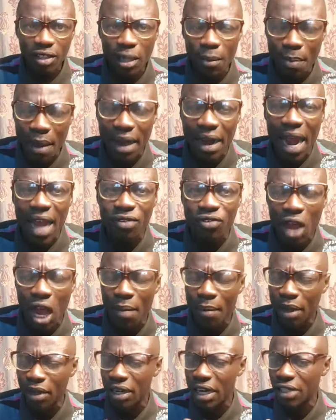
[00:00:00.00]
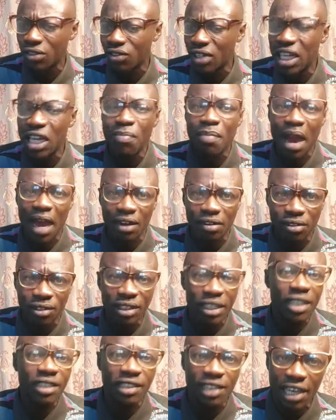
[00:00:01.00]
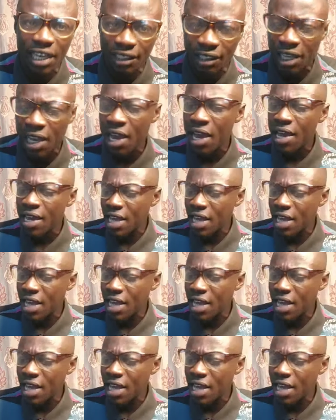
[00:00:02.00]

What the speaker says: The banner time and nurse, and the banner says yes.